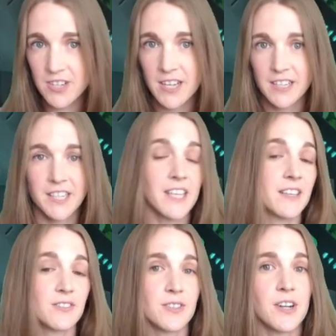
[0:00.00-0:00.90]
on
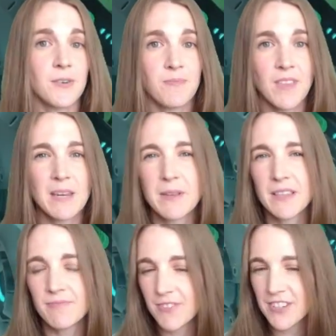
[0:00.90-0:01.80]
King's Row. And I mean,
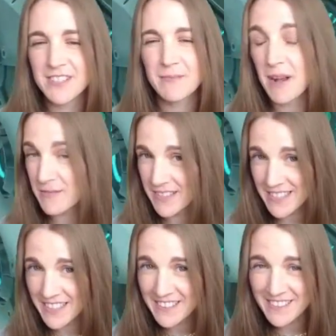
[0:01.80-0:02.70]
there are some obvious
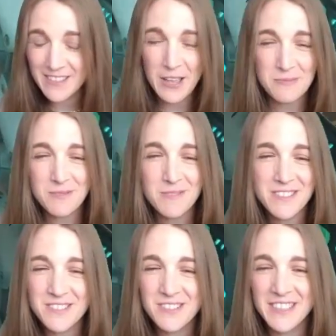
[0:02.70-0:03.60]
things that a lot of people
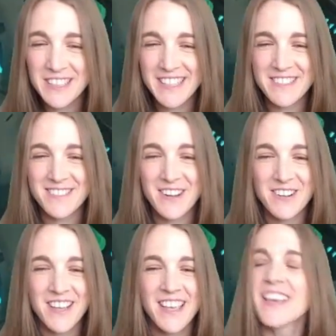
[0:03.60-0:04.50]
do on King's Row.
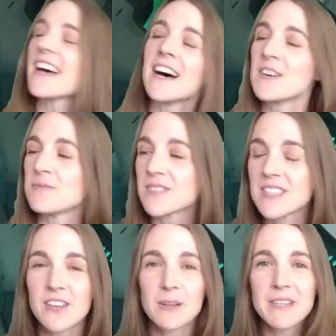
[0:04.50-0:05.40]
So
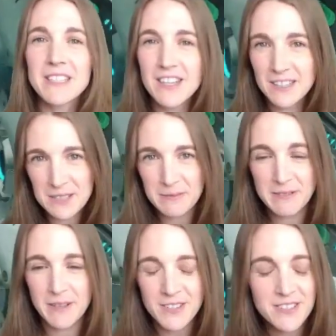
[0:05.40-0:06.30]
I'm going to talk a little bit
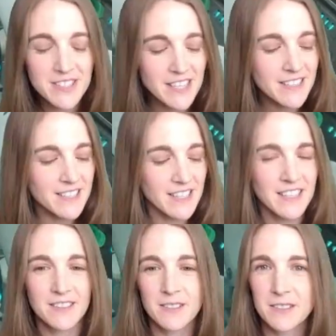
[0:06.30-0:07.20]
about those things
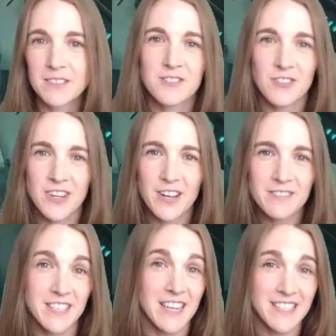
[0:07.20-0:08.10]
and the trade-offs
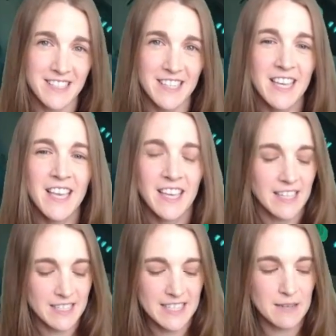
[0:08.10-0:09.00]
that I see,
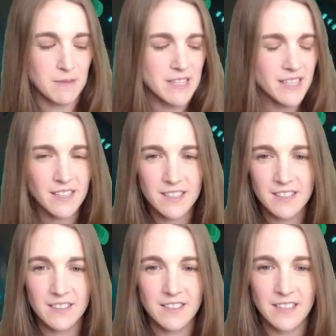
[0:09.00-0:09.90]
and then
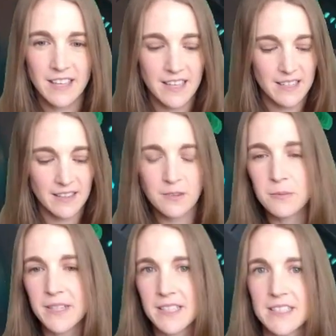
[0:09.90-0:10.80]
I'll get a little
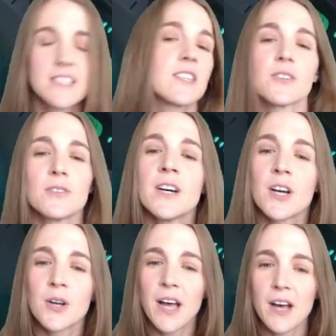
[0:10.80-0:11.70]
bit into
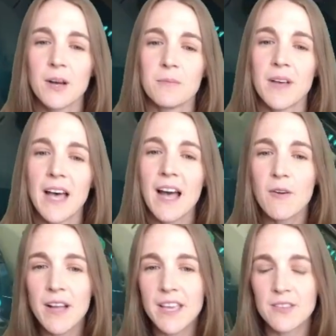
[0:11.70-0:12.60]
how
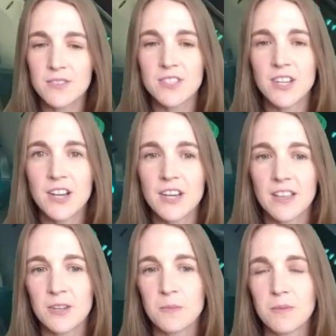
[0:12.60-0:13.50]
I use her a
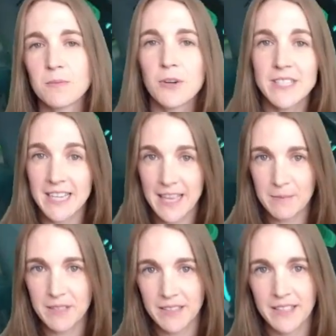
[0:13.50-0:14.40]
little bit more
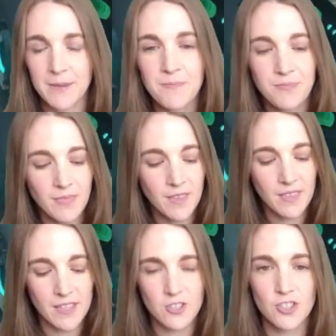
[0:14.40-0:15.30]
dynamically
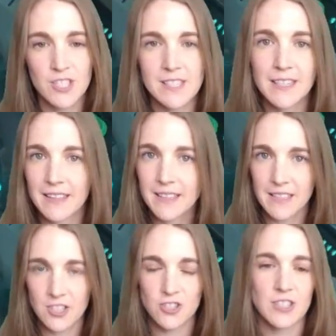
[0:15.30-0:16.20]
than just like the
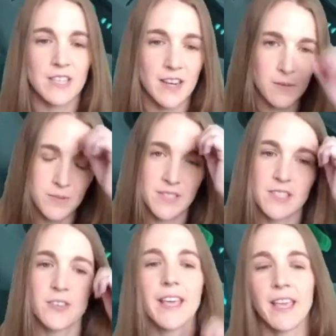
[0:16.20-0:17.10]
initial setup. And
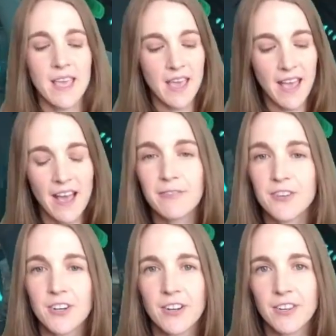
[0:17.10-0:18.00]
so like
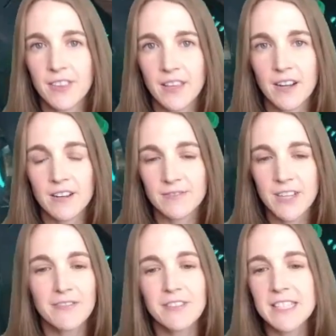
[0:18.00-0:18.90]
after the
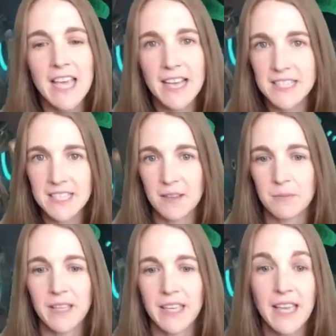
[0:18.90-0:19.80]
attack team
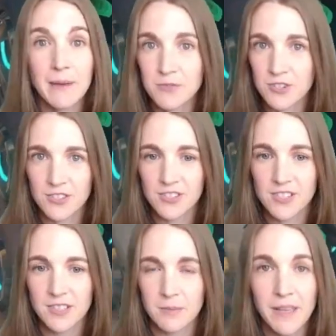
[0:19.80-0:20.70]
like captures
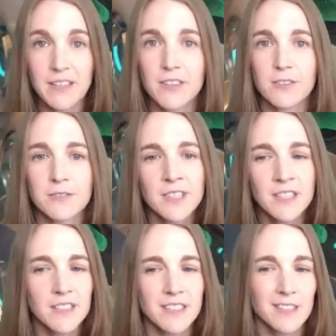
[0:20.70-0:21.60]
the payload,
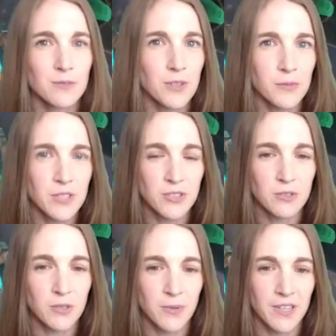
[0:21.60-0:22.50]
like what do we do?
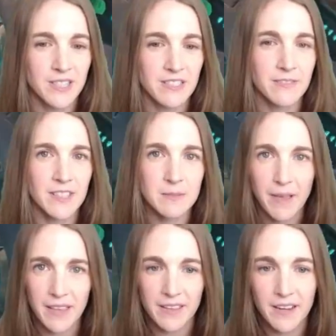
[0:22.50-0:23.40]
And we're on defense
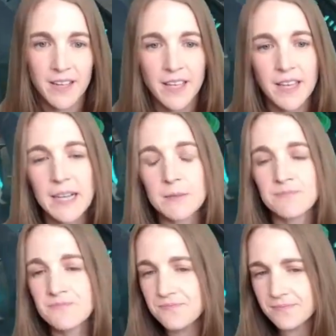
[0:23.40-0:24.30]
back there.
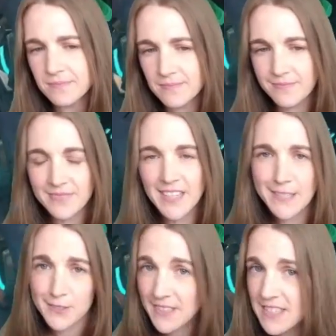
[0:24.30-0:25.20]
I
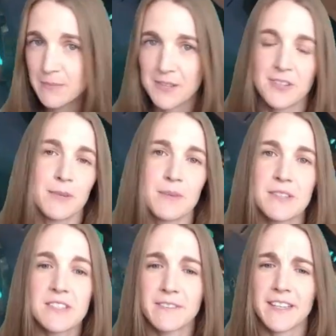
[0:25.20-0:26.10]
do think Symmetra can be
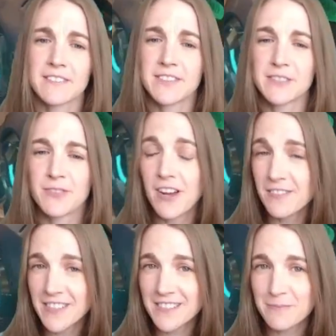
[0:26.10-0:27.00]
used effectively with
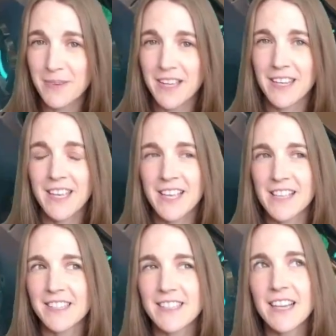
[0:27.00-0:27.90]
offense, but
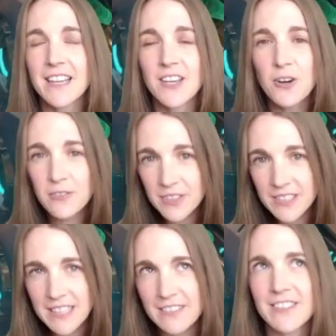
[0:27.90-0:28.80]
that's not
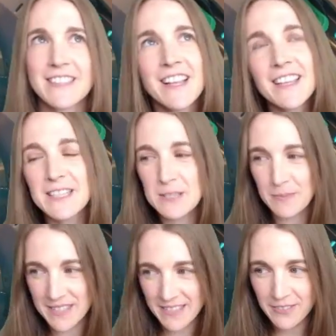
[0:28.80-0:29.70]
like
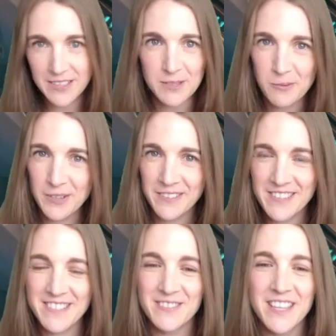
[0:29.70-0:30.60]
specifically the point of
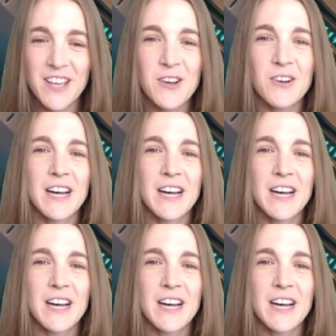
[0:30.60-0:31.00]
this video.